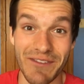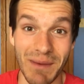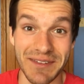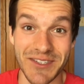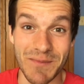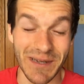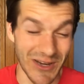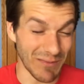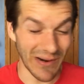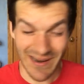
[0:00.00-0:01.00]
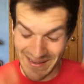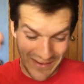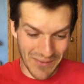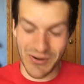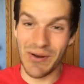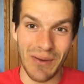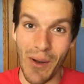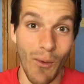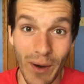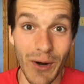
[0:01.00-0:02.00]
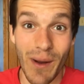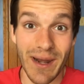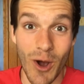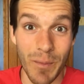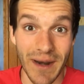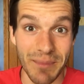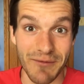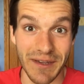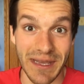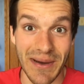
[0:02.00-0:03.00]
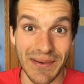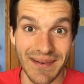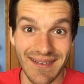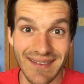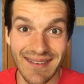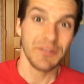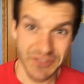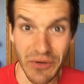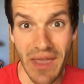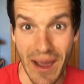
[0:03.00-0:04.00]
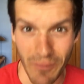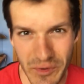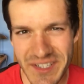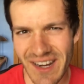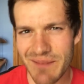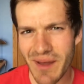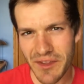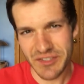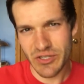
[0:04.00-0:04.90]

for my stupid humor. What a way to open up the video. So yeah, we're talking about this